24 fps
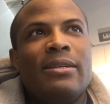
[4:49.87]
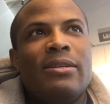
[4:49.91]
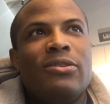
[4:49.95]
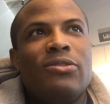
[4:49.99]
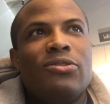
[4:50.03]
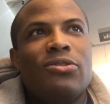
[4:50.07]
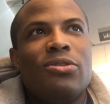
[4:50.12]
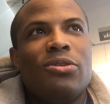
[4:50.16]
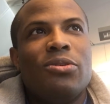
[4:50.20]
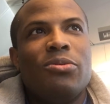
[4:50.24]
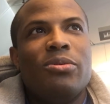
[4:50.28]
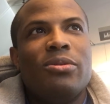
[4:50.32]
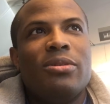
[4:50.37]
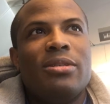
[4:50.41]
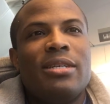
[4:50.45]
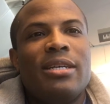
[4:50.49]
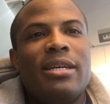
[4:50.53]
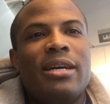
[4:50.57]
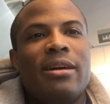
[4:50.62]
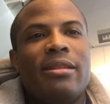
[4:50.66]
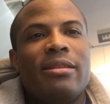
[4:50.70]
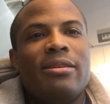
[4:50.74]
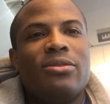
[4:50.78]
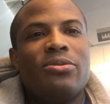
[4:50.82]
So we'll see
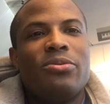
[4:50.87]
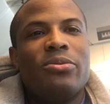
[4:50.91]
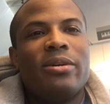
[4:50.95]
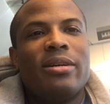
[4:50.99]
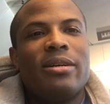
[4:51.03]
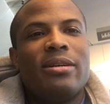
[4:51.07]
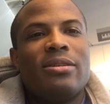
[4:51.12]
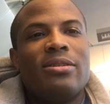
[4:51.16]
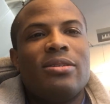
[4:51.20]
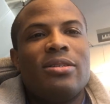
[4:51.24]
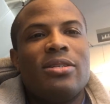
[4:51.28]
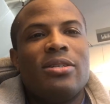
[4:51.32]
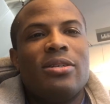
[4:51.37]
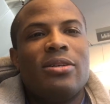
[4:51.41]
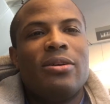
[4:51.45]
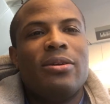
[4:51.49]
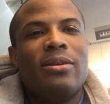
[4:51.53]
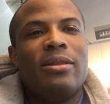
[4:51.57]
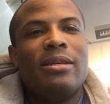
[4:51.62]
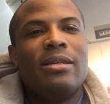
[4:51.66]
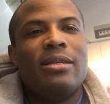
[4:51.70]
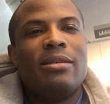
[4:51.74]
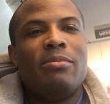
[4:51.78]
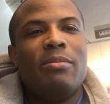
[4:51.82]
how this works. So
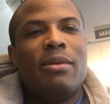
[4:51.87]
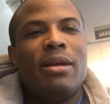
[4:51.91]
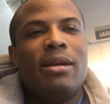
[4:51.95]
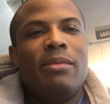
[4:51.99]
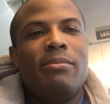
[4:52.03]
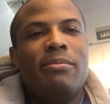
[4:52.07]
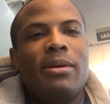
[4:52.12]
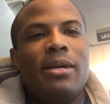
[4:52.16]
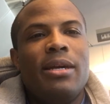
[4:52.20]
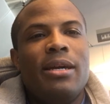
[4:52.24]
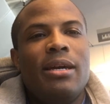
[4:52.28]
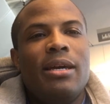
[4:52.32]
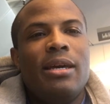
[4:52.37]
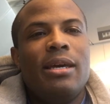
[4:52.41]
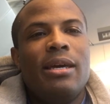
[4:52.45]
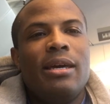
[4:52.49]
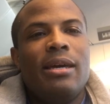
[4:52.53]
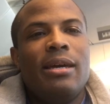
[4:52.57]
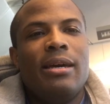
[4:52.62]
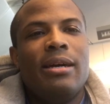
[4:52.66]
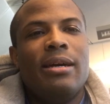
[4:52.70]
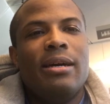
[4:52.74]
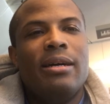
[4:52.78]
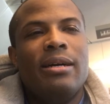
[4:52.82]
this may
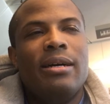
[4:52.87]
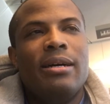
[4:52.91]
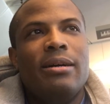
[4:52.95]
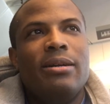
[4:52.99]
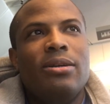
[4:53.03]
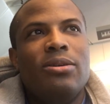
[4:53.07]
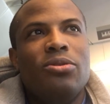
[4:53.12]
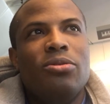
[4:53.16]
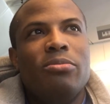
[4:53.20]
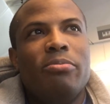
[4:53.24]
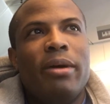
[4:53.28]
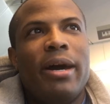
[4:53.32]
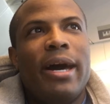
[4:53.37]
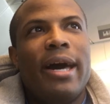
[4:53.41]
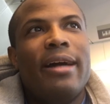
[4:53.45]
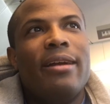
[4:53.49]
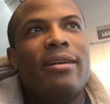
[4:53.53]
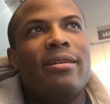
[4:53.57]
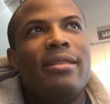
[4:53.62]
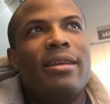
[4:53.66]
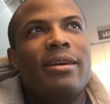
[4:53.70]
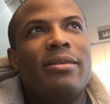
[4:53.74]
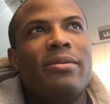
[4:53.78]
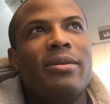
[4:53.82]
be a new
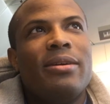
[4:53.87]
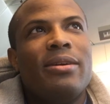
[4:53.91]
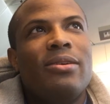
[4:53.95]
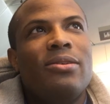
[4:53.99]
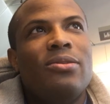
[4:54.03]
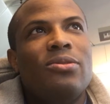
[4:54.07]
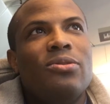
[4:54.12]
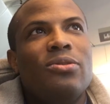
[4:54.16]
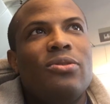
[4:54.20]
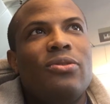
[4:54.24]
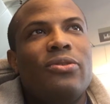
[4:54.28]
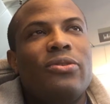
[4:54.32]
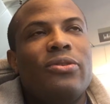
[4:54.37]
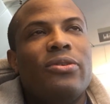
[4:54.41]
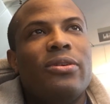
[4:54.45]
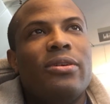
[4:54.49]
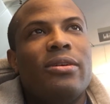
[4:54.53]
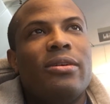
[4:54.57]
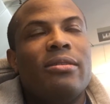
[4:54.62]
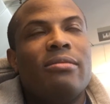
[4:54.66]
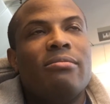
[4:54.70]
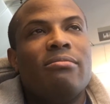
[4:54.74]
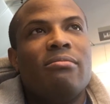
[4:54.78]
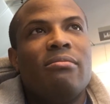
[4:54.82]
pattern that we can use
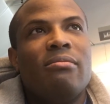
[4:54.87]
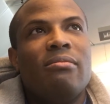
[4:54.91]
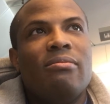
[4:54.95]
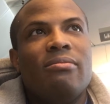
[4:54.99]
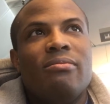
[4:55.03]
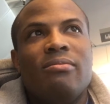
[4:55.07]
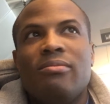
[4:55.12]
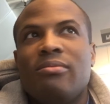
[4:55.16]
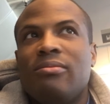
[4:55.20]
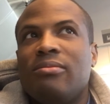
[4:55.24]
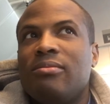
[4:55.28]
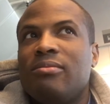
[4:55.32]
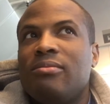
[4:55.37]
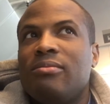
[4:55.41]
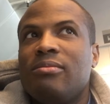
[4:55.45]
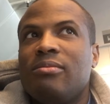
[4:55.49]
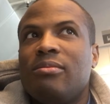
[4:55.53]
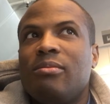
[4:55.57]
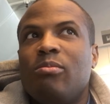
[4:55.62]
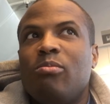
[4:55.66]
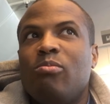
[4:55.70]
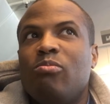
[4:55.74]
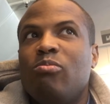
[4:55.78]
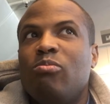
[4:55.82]
for
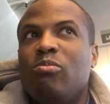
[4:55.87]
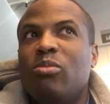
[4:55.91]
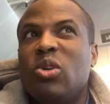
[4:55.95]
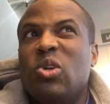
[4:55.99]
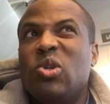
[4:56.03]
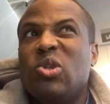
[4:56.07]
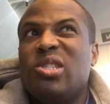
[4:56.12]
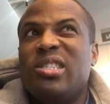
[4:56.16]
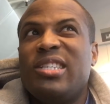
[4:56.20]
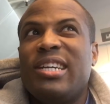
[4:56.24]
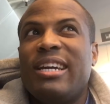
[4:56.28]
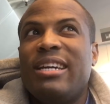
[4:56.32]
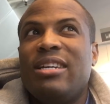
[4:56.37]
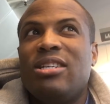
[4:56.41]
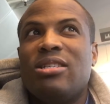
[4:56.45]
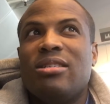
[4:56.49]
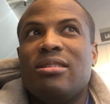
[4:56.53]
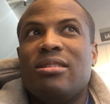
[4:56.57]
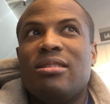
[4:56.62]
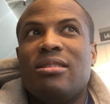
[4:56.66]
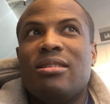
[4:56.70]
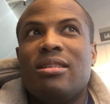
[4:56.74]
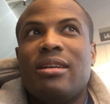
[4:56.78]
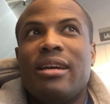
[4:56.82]
most
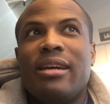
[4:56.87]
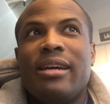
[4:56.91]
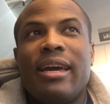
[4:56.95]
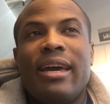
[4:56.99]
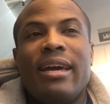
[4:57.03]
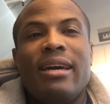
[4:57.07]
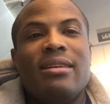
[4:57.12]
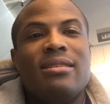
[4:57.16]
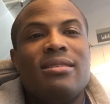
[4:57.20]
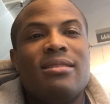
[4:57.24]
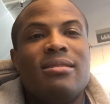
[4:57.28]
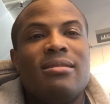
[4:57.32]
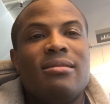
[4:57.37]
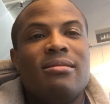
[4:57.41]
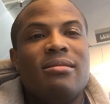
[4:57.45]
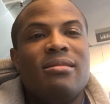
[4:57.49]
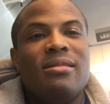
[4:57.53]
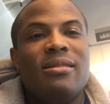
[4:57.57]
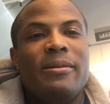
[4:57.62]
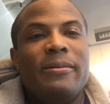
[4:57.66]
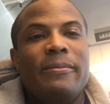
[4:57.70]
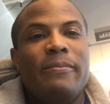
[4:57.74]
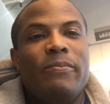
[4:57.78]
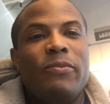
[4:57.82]
agents, I guess,
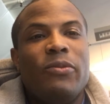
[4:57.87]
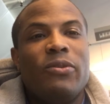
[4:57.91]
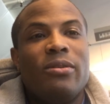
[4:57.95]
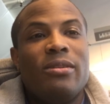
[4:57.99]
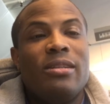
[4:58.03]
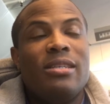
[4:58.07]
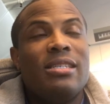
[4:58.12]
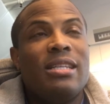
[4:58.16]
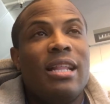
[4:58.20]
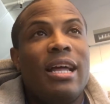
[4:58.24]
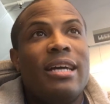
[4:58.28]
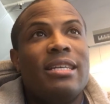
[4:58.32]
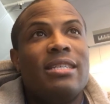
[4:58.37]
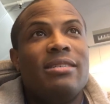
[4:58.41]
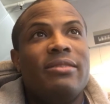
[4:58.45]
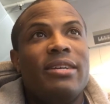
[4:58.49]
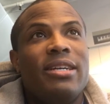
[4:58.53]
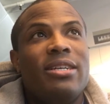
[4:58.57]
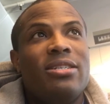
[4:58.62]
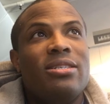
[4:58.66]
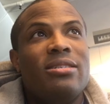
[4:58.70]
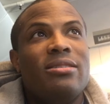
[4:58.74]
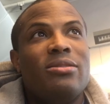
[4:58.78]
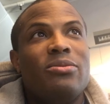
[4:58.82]
at least lots of
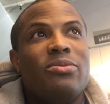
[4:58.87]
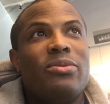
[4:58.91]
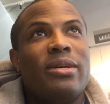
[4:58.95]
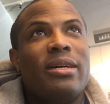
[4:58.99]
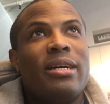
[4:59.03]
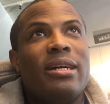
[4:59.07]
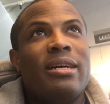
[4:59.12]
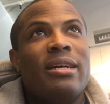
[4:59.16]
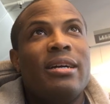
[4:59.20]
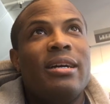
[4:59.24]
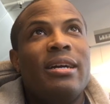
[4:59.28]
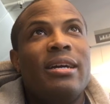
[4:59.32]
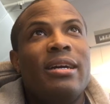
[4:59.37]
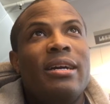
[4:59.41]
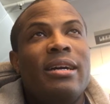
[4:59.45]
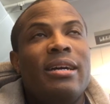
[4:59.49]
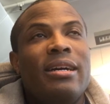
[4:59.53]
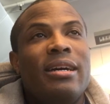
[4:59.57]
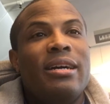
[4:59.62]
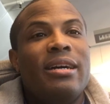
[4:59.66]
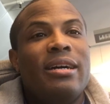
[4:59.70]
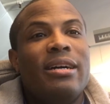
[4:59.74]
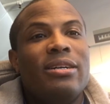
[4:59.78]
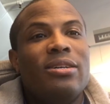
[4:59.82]
agents, where
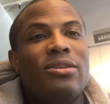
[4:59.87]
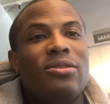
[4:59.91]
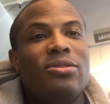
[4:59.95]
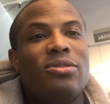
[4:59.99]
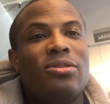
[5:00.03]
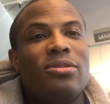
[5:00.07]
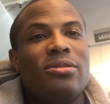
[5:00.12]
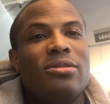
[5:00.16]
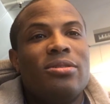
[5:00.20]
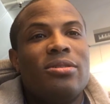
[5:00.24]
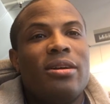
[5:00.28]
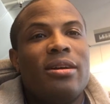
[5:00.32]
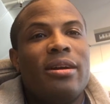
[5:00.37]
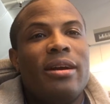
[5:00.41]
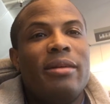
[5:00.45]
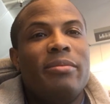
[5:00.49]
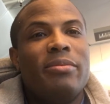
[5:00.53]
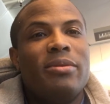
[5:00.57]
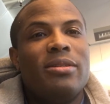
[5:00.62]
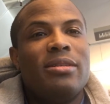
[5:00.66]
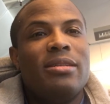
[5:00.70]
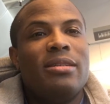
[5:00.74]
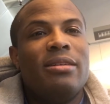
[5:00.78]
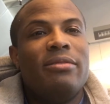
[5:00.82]
users are
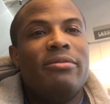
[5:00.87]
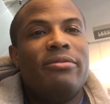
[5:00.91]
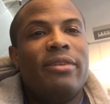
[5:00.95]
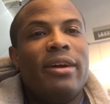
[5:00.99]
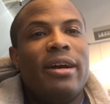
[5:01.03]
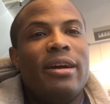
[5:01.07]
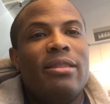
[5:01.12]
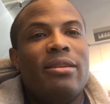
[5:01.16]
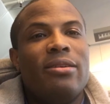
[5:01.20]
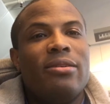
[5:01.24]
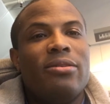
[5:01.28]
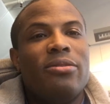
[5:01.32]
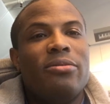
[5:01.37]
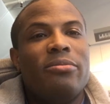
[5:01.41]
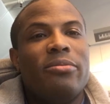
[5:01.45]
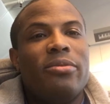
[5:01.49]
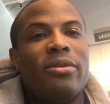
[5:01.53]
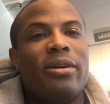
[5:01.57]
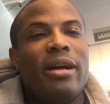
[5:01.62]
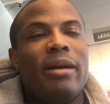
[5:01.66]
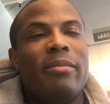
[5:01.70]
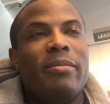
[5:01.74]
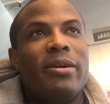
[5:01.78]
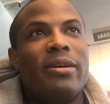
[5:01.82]
able to define their own
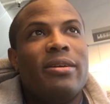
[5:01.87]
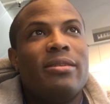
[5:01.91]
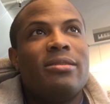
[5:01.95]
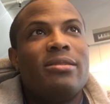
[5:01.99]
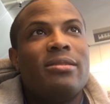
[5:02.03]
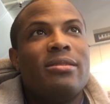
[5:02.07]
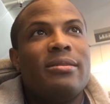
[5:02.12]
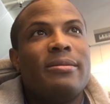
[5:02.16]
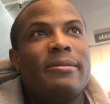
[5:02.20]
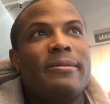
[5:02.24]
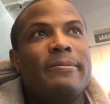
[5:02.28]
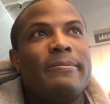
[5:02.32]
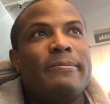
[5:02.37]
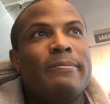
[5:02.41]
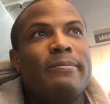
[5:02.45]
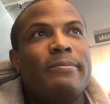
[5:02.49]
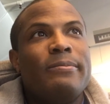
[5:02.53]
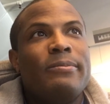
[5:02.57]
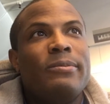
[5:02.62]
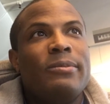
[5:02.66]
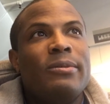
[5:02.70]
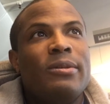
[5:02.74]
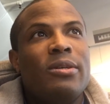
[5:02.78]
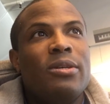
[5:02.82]
parameters.
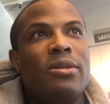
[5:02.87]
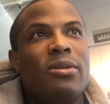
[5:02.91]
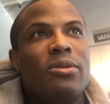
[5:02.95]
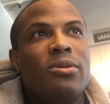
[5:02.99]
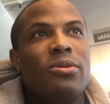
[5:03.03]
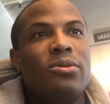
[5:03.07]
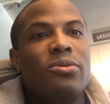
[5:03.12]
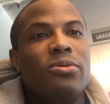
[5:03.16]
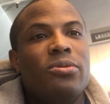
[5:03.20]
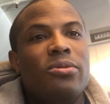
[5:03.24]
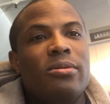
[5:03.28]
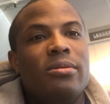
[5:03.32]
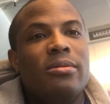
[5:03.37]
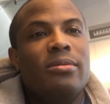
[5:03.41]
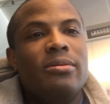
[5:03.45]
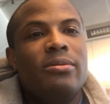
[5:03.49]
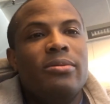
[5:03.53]
Cool.